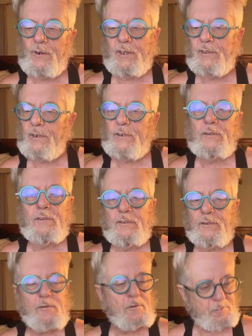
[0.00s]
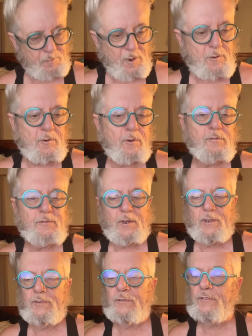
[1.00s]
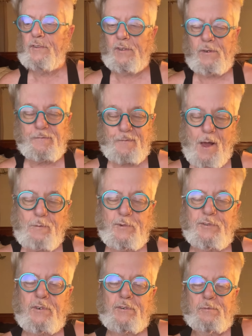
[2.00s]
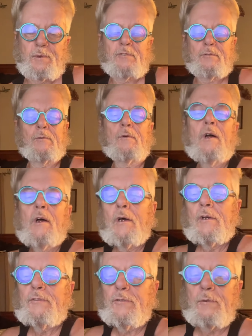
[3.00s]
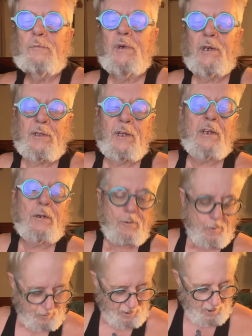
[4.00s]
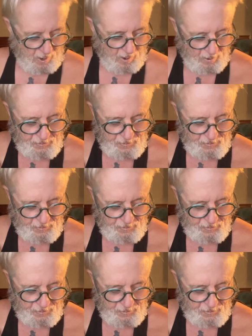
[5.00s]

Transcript: and they're they're special friends, and their families are special to me, and they know who they are.